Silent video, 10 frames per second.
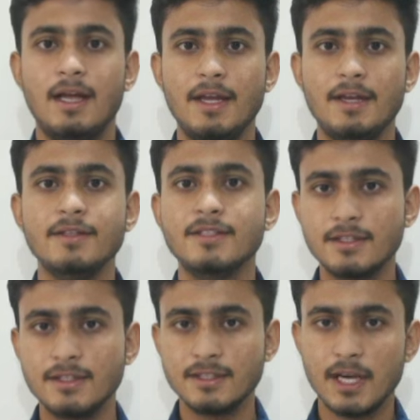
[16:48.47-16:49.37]
like
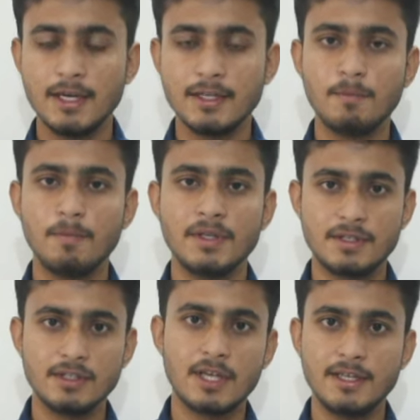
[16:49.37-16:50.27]
insecticides and
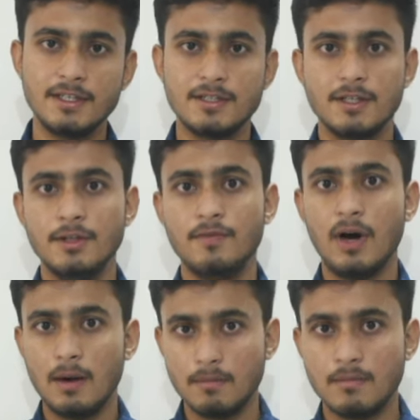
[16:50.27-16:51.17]
pesticides in the
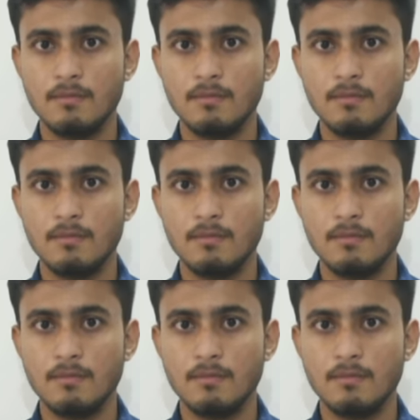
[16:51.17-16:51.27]
farm,